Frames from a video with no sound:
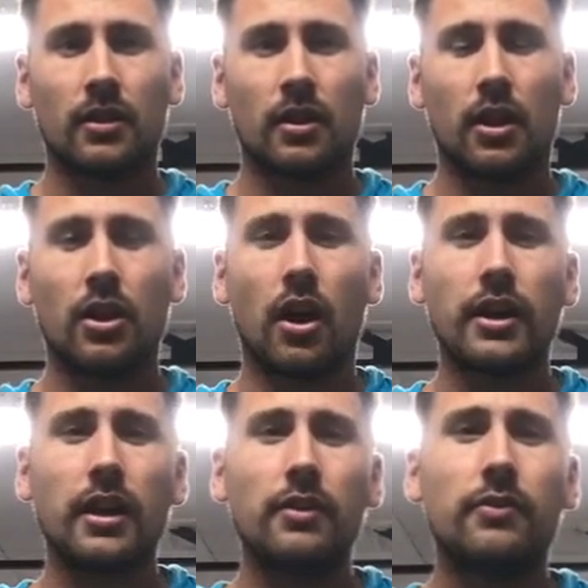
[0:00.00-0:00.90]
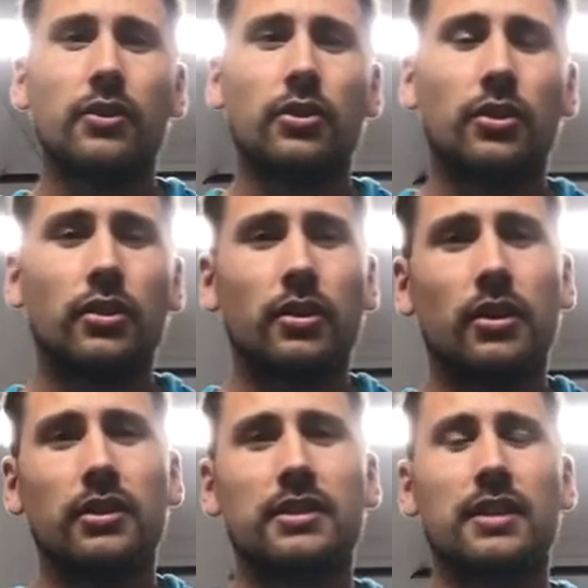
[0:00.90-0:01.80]
A naive, young
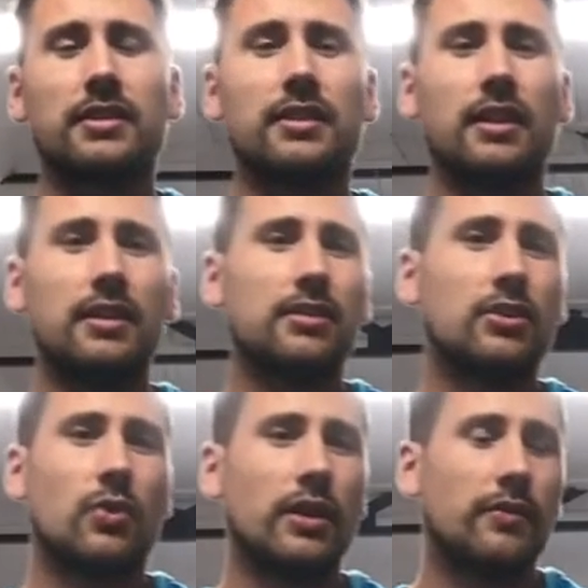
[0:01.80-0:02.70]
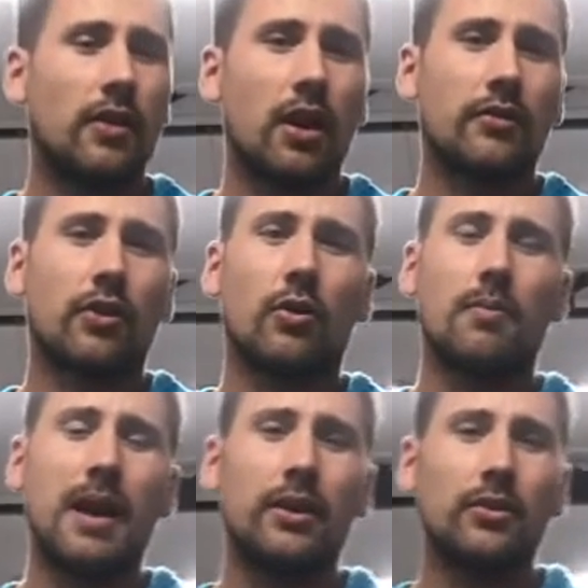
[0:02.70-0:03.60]
16 to 25 year old
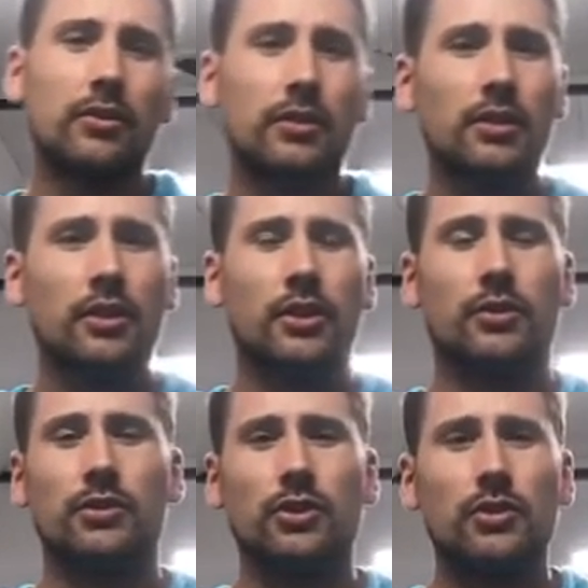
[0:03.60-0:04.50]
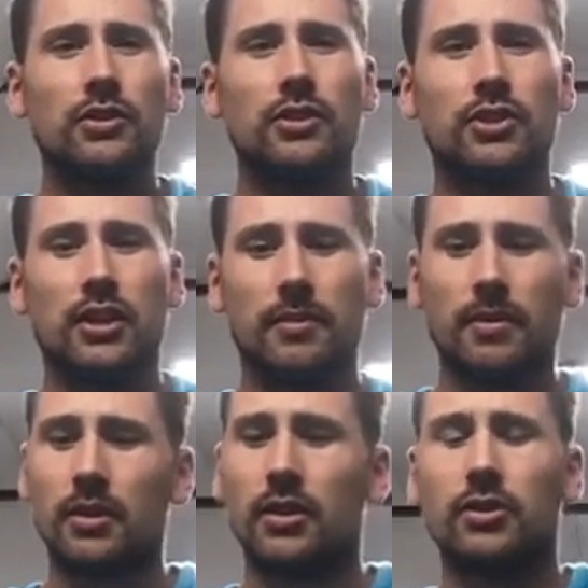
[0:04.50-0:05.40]
male who's new to the
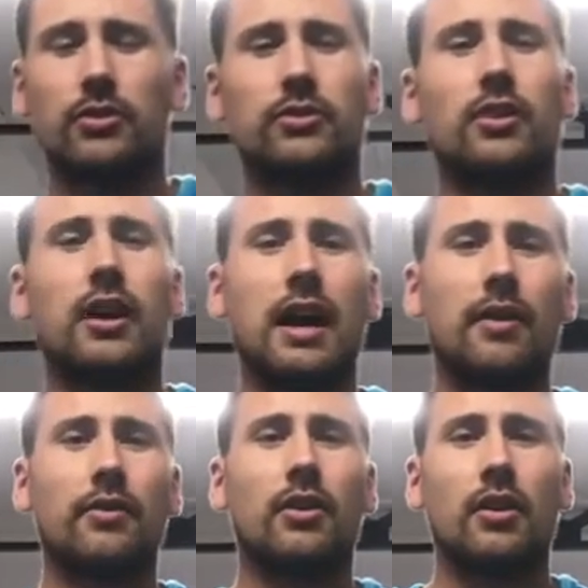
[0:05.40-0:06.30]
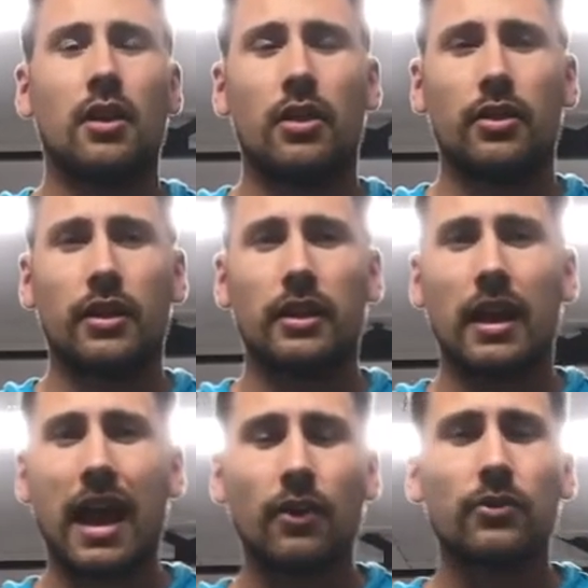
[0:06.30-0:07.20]
gym does not have the
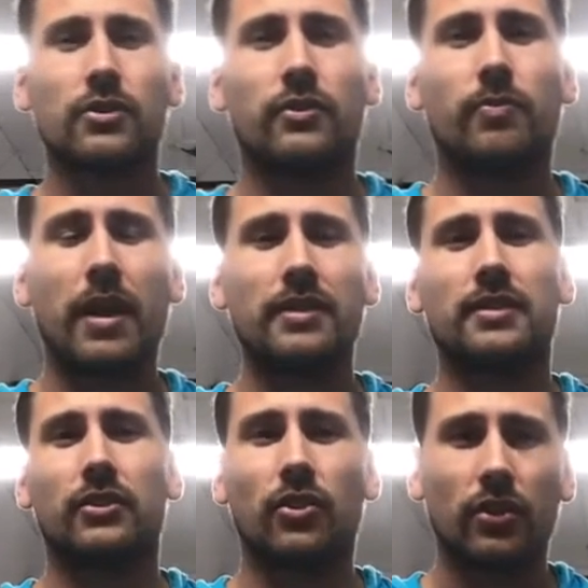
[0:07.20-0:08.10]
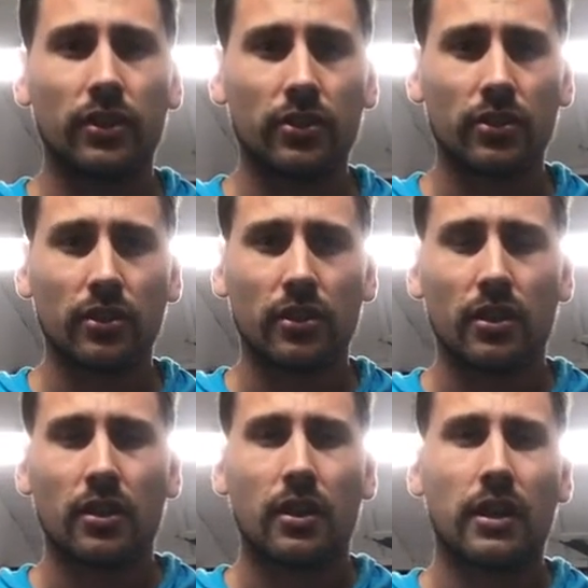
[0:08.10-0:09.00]
ounce of basic knowledge,
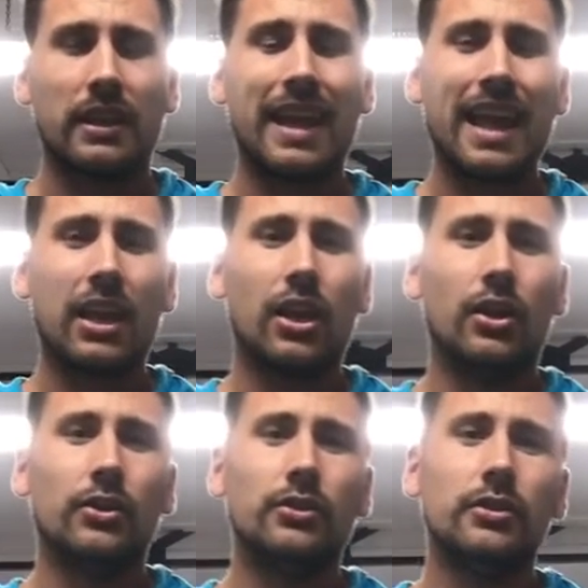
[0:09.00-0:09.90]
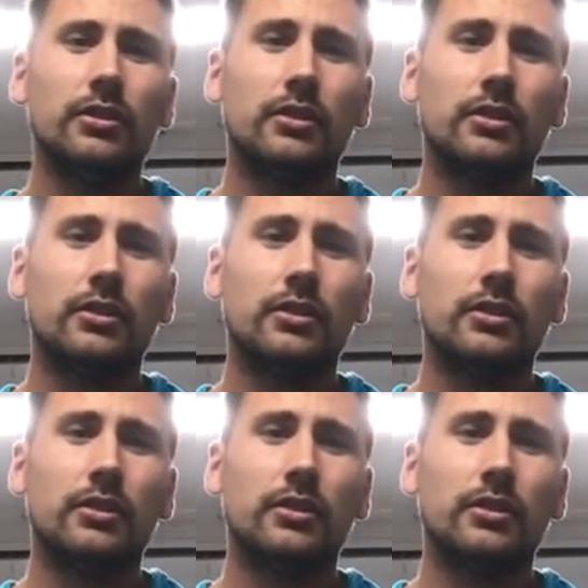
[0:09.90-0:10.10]
let alone